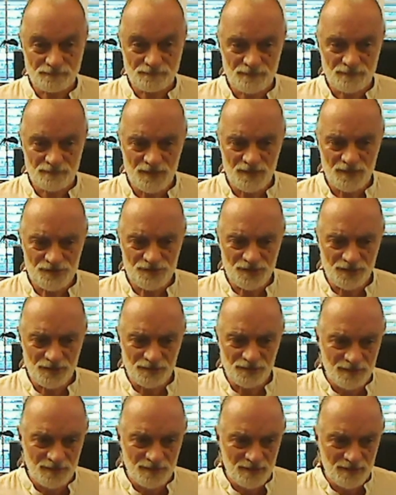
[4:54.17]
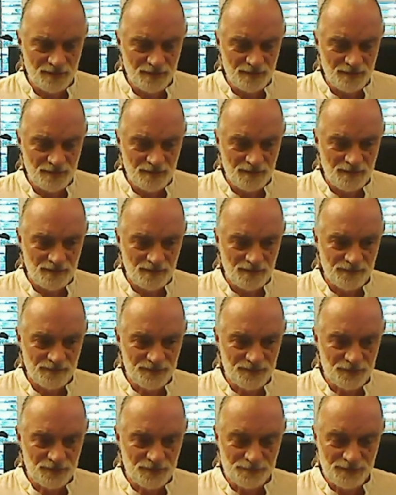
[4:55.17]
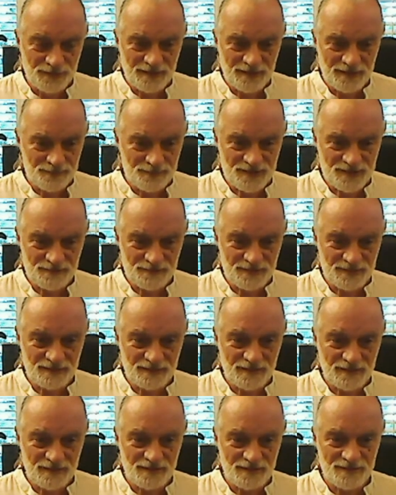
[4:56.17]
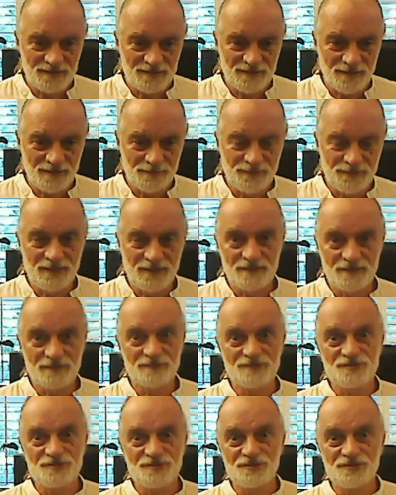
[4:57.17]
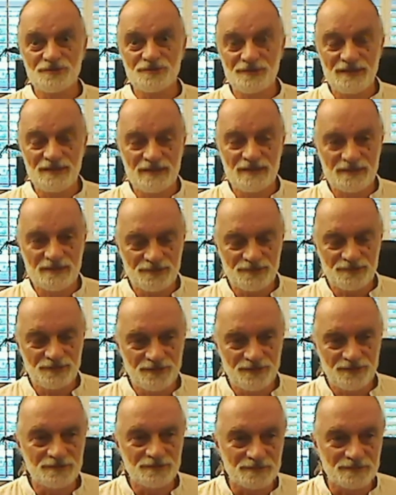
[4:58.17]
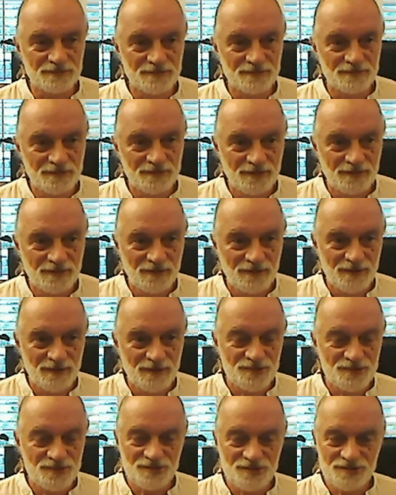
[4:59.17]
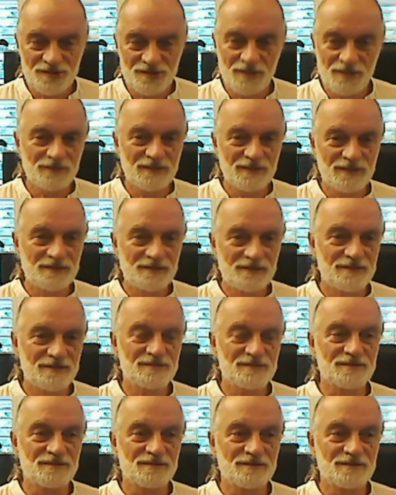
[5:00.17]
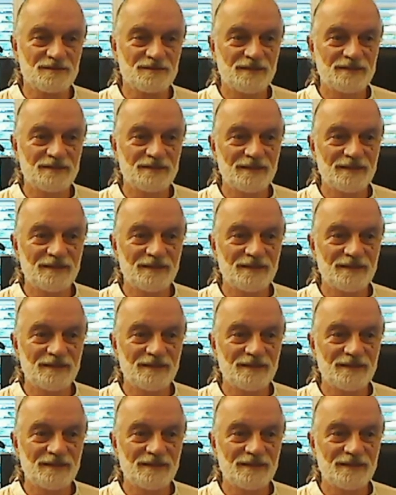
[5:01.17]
So when you bring up something that appears unique to you, just know that it isn't, and that